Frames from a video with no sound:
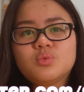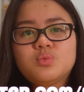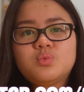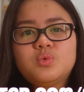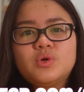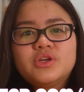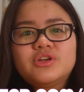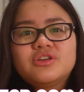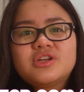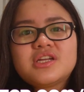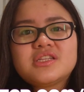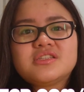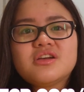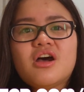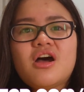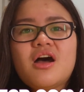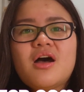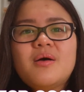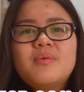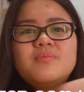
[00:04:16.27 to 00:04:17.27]

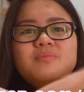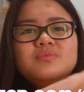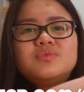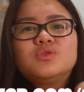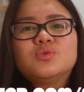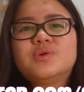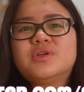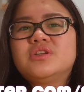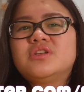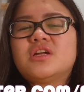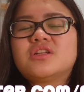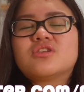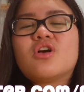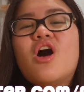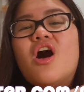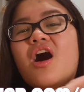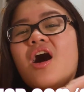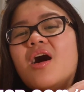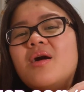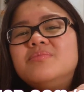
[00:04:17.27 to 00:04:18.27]
twitter.com
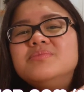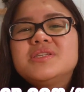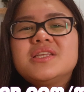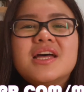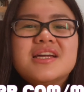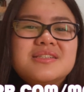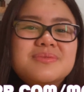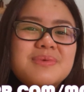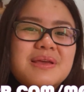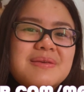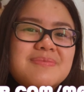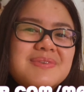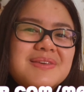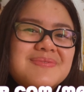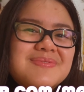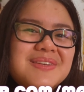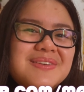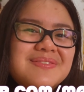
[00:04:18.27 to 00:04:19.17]
twitter.com slash maybe